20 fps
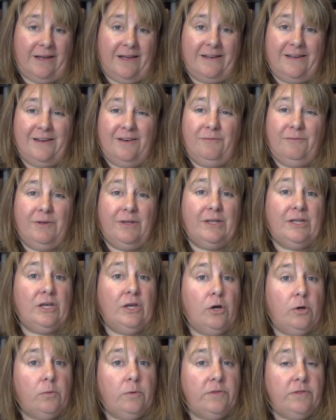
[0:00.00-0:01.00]
I didn't really
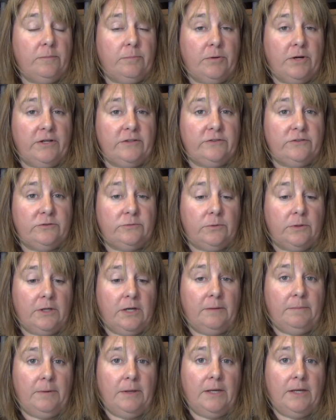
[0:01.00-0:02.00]
know what the prices were
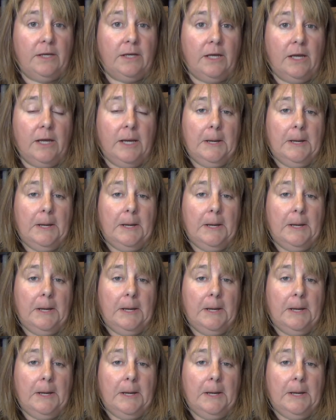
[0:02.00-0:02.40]
going to be,